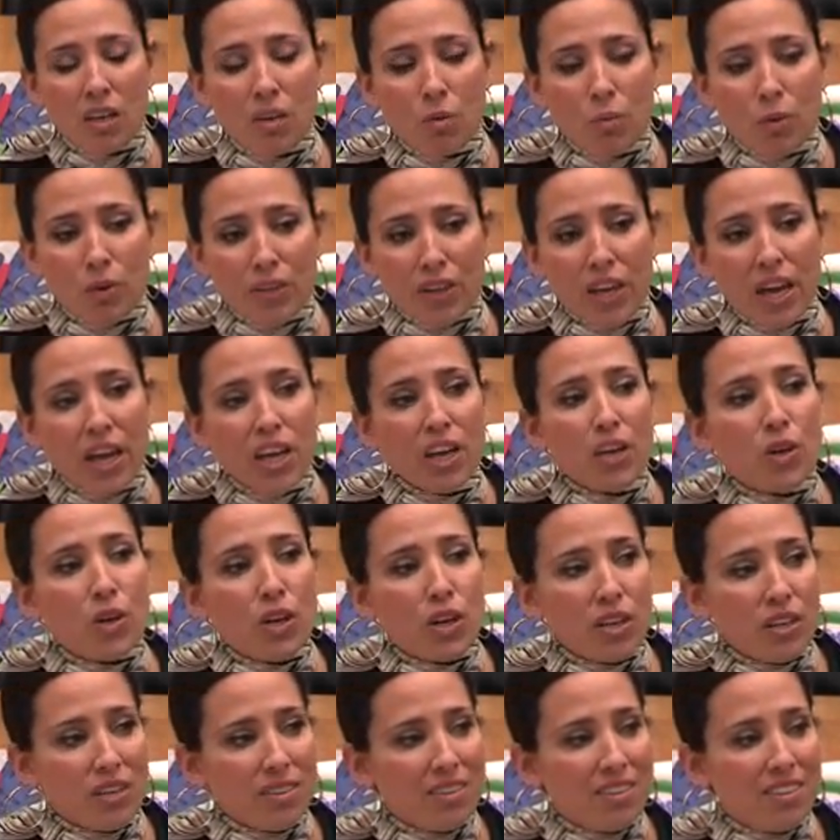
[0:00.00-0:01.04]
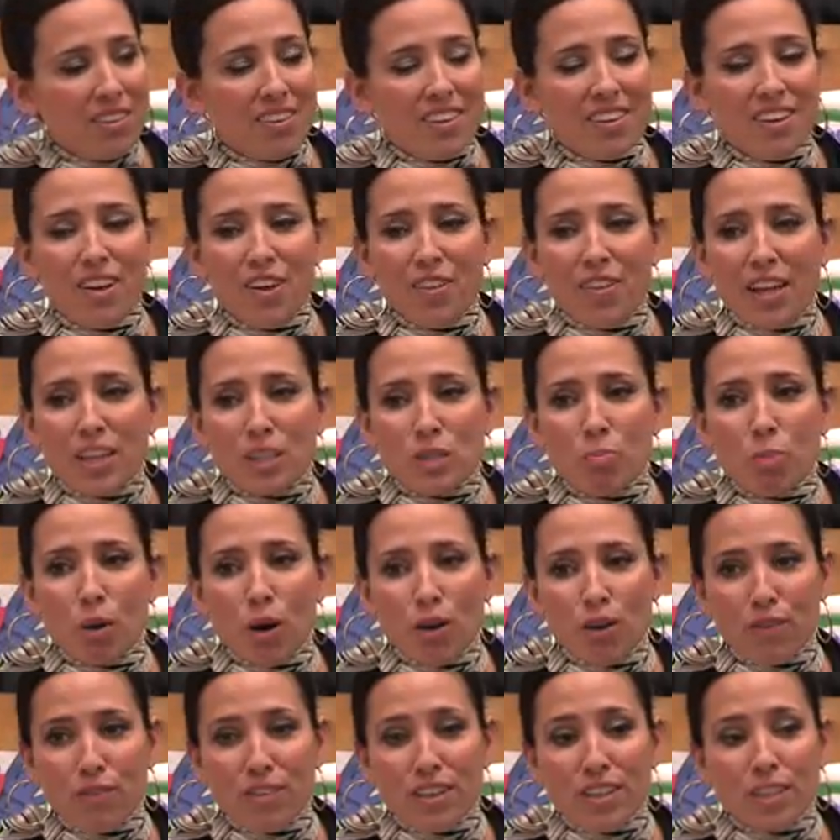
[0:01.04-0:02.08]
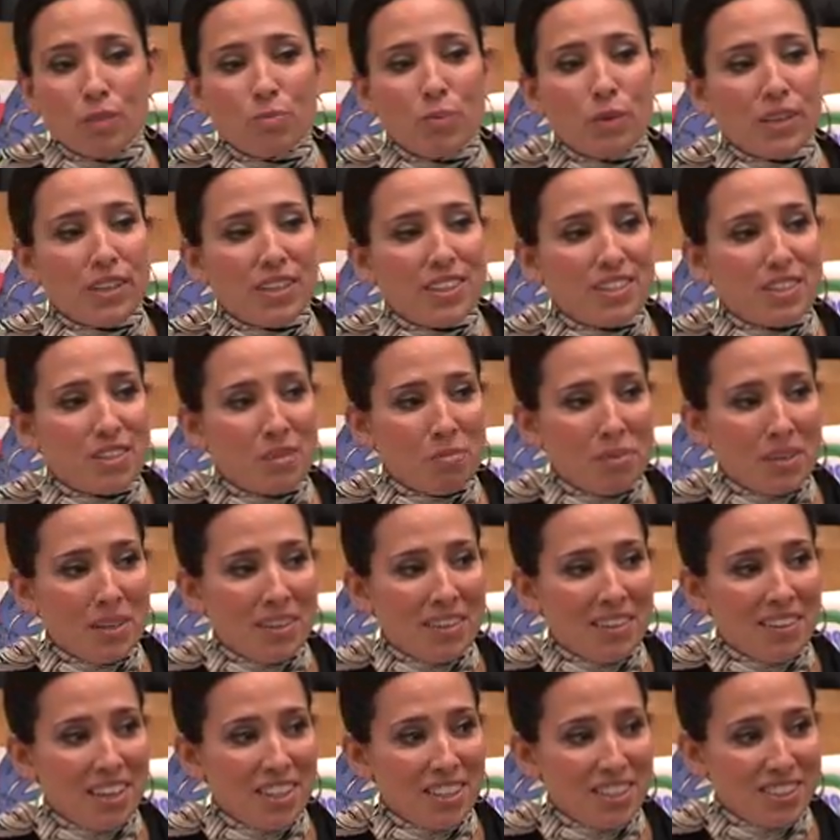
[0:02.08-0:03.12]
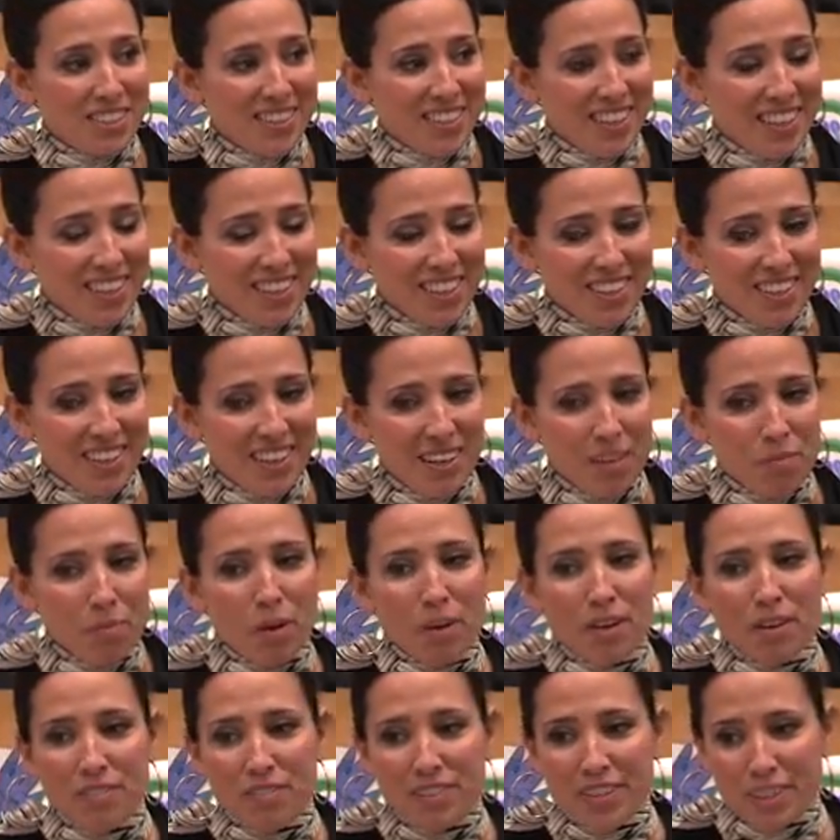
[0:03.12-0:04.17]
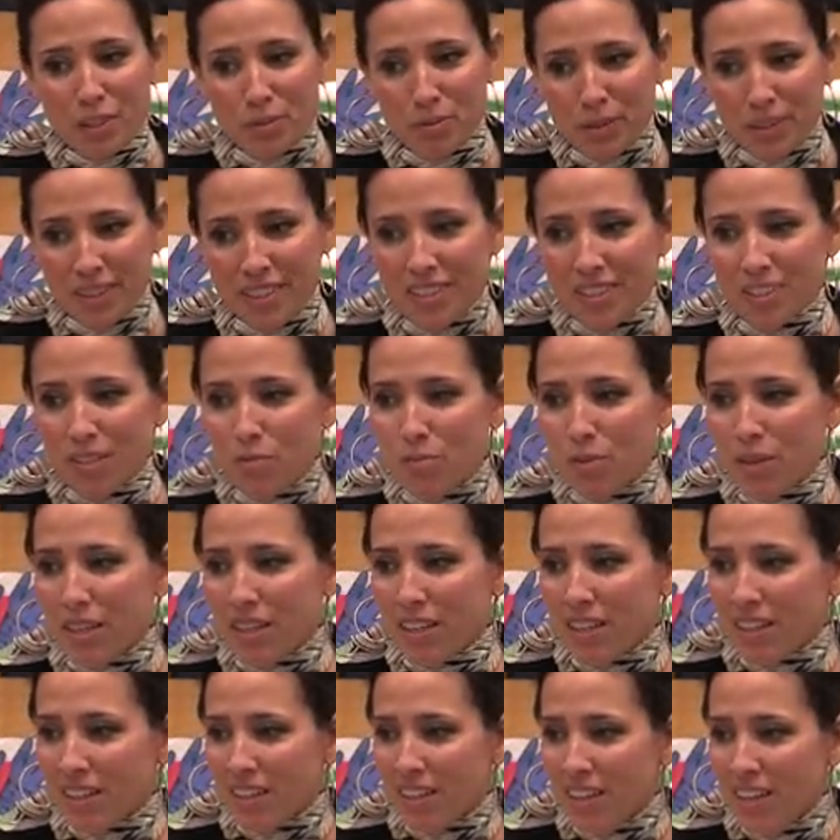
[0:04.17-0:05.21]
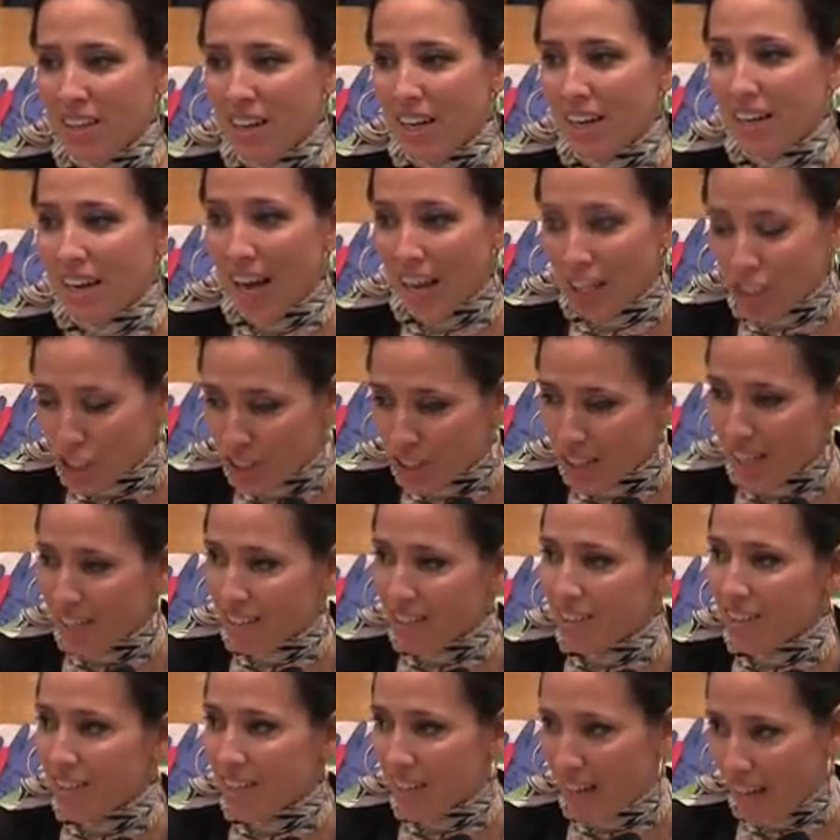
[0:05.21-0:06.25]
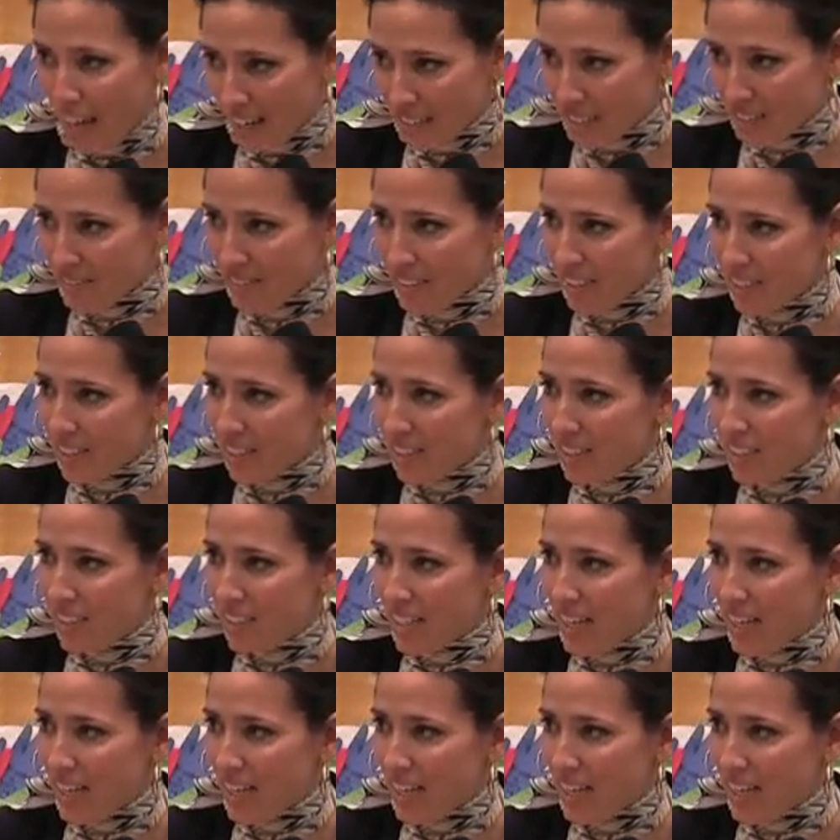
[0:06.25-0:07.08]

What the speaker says: with candor, that's part of the experience of being a legislator and part of the experience of being an agitator and an activist is